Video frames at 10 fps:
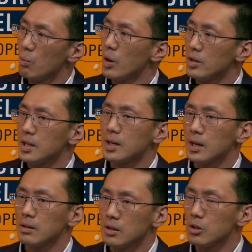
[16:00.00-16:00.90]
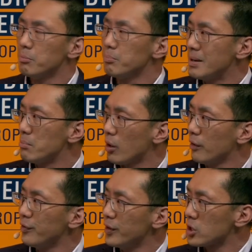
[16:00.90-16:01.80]
where they can, be more
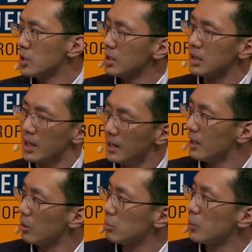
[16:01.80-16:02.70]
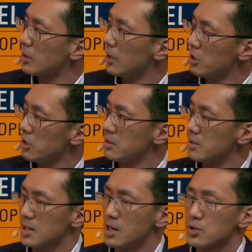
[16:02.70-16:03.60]
efficient in layout with our hydrogen
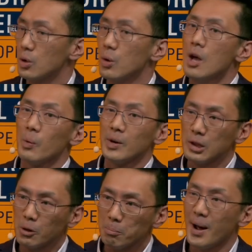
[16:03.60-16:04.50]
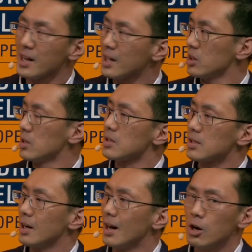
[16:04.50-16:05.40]
design. So when I look back at this,
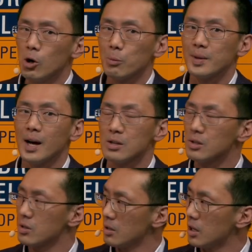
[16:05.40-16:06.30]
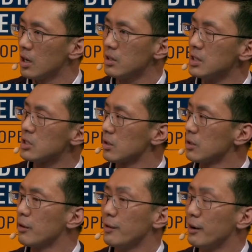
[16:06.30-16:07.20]
I hope that, a lot of these,
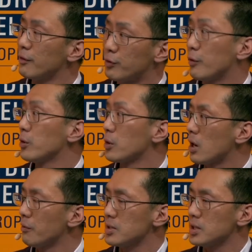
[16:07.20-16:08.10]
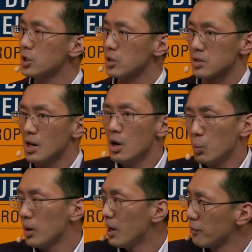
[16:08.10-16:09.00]
very fruitful conversations
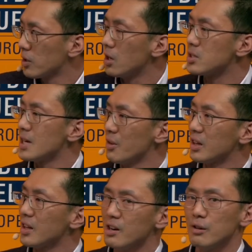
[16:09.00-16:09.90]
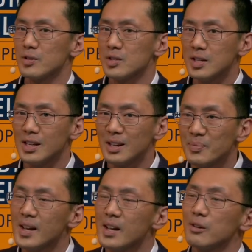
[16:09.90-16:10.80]
will have gone down the line of seeing,
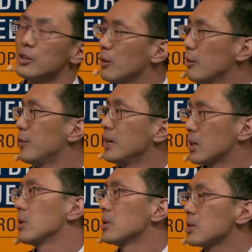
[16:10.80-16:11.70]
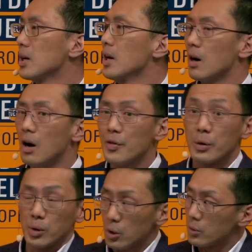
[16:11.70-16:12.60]
vehicles on the
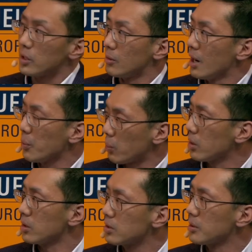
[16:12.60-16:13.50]
road around the world.